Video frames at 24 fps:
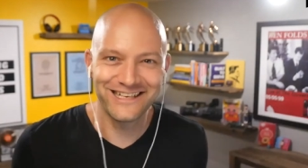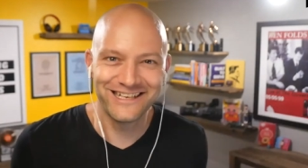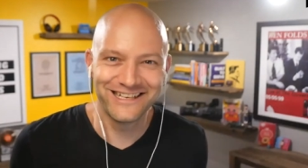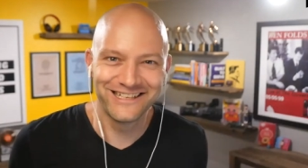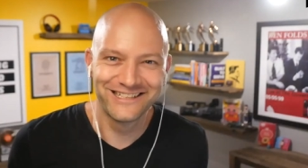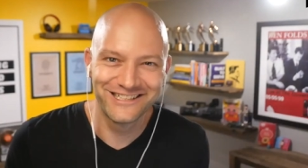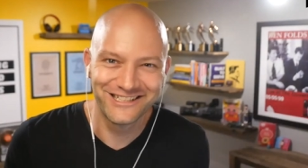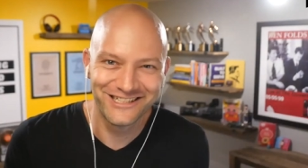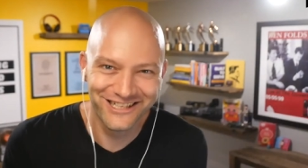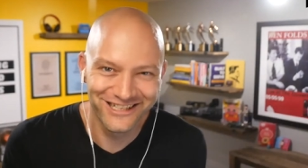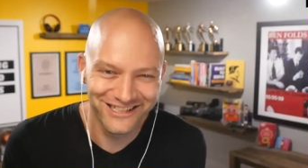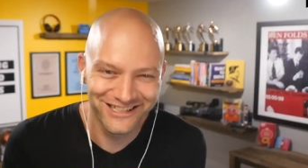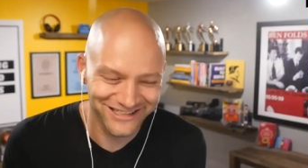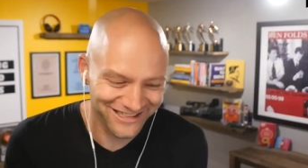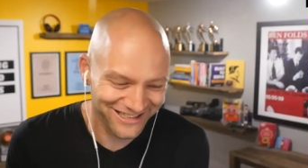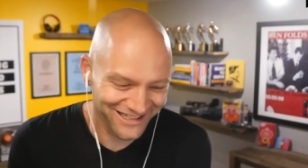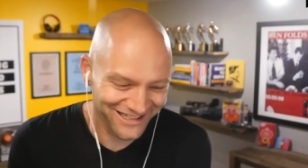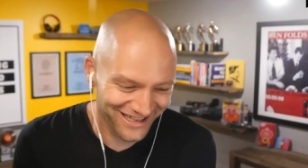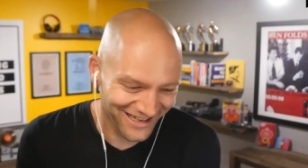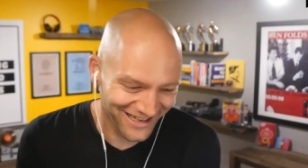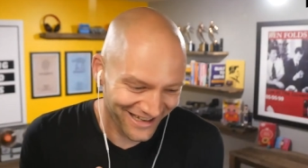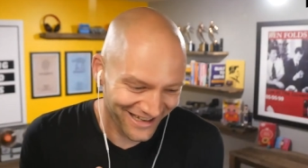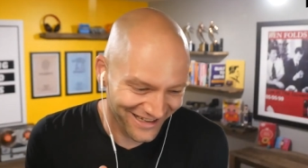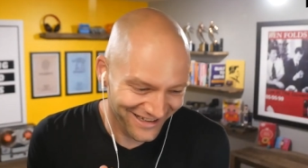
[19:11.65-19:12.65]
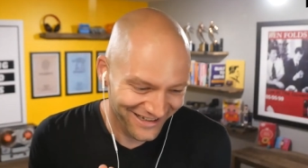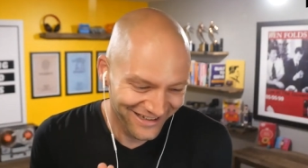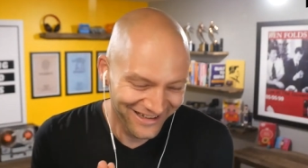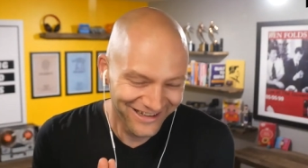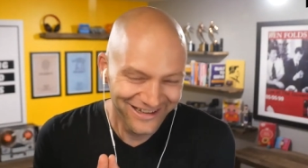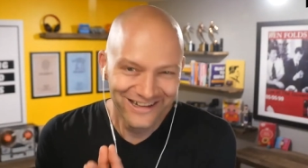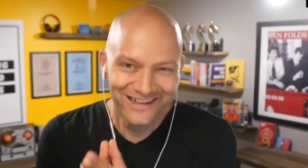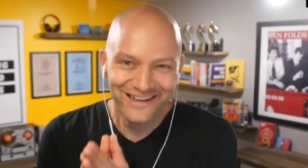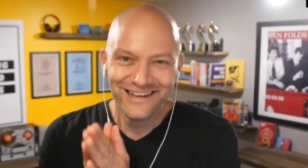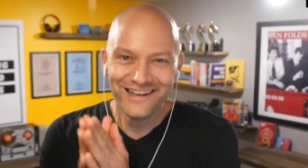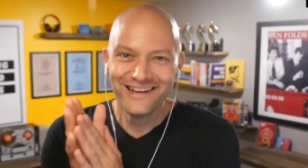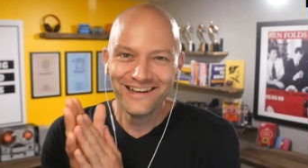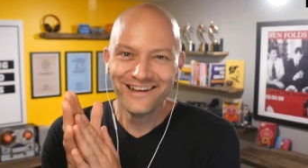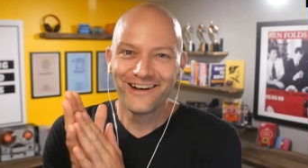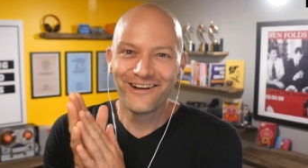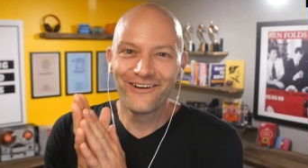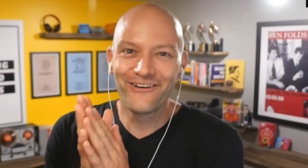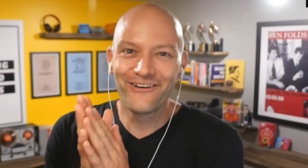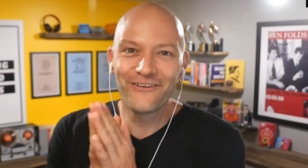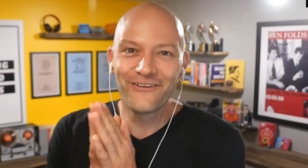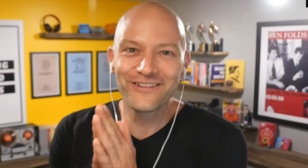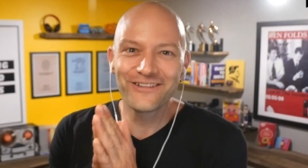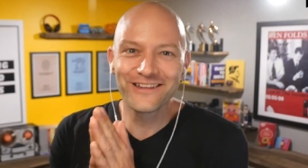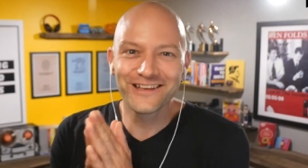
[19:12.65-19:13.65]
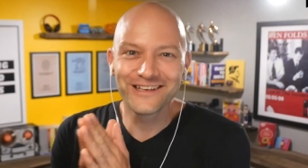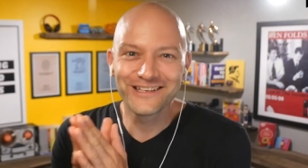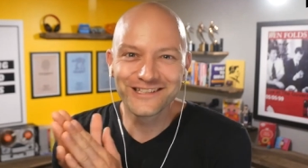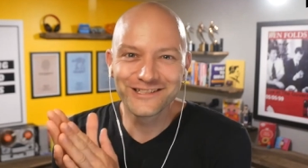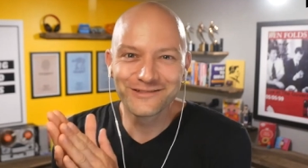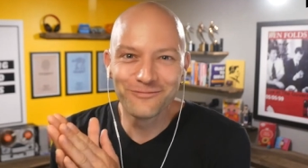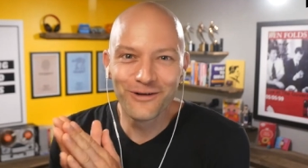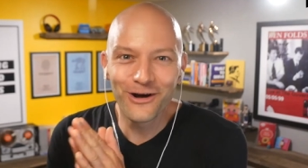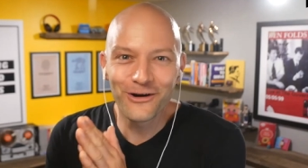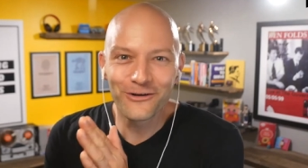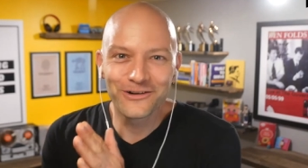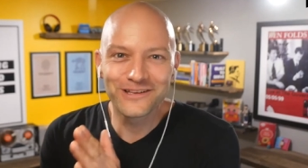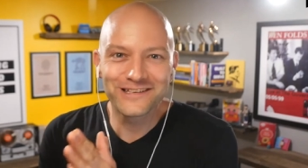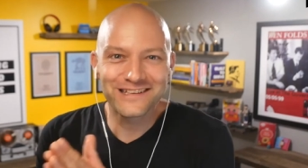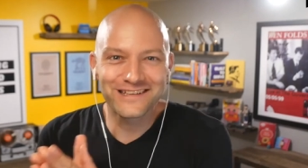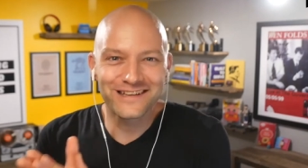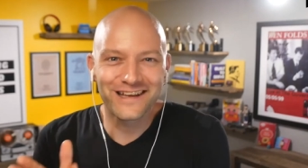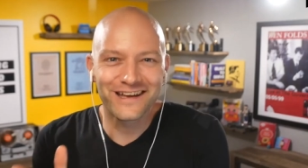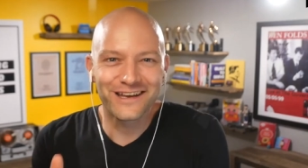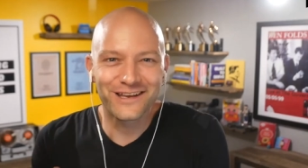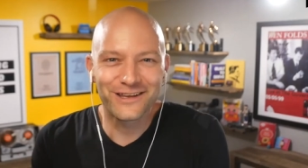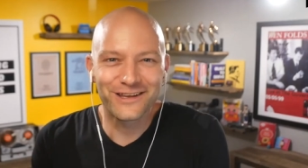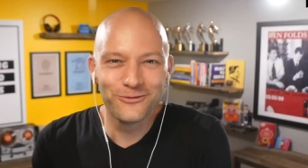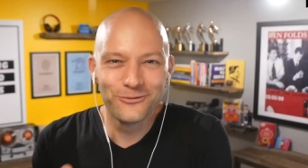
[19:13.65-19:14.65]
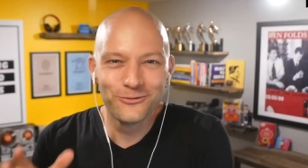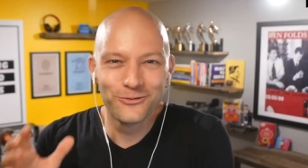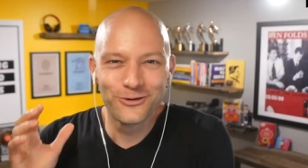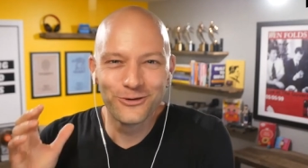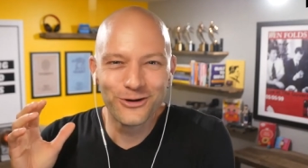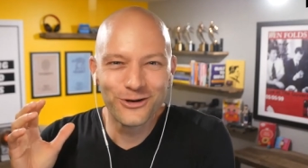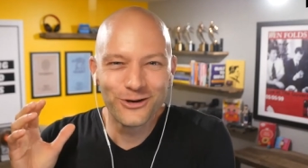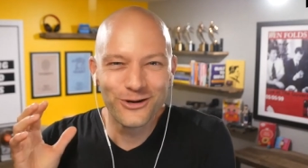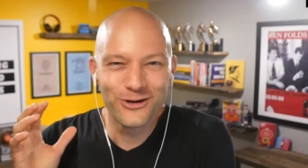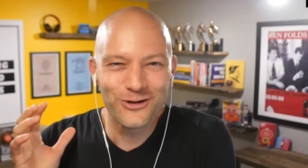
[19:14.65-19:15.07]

and it's just like holy smokes like you